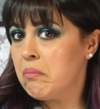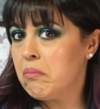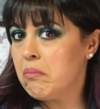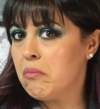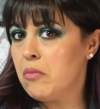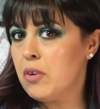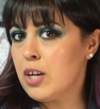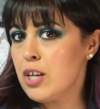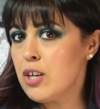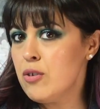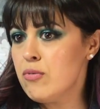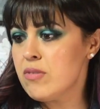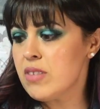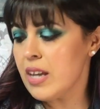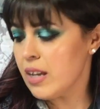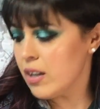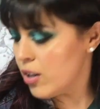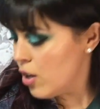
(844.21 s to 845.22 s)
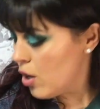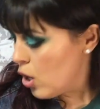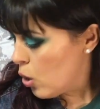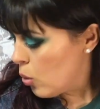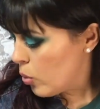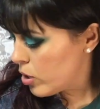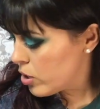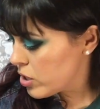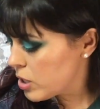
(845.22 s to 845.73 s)
What do you think?
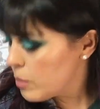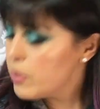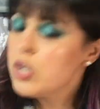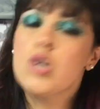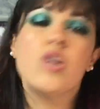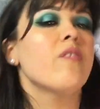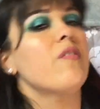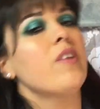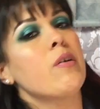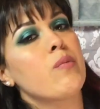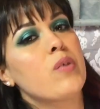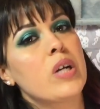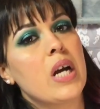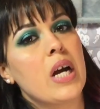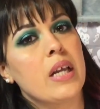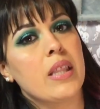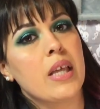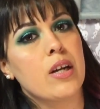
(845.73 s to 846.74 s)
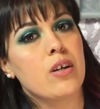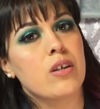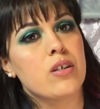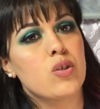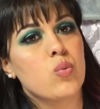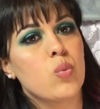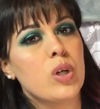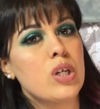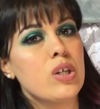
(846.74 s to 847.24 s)
What are some of your favorite
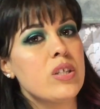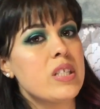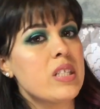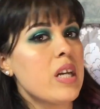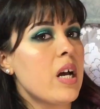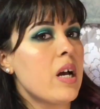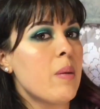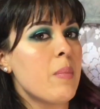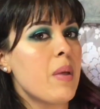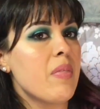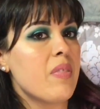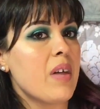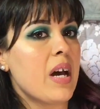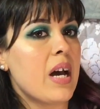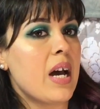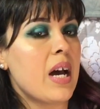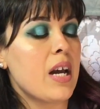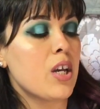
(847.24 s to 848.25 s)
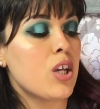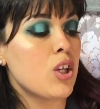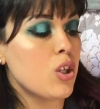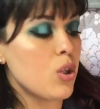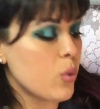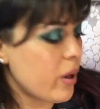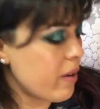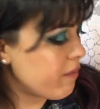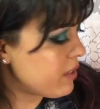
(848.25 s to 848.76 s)
highlighters? What are some that
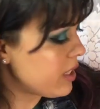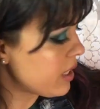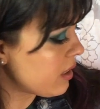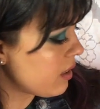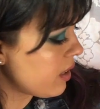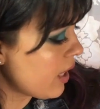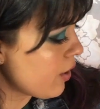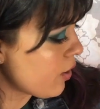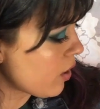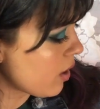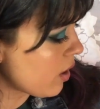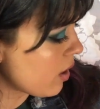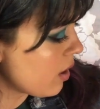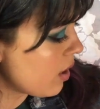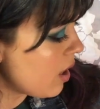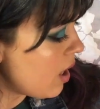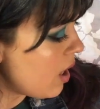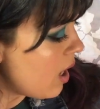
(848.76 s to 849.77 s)
you have decluttered?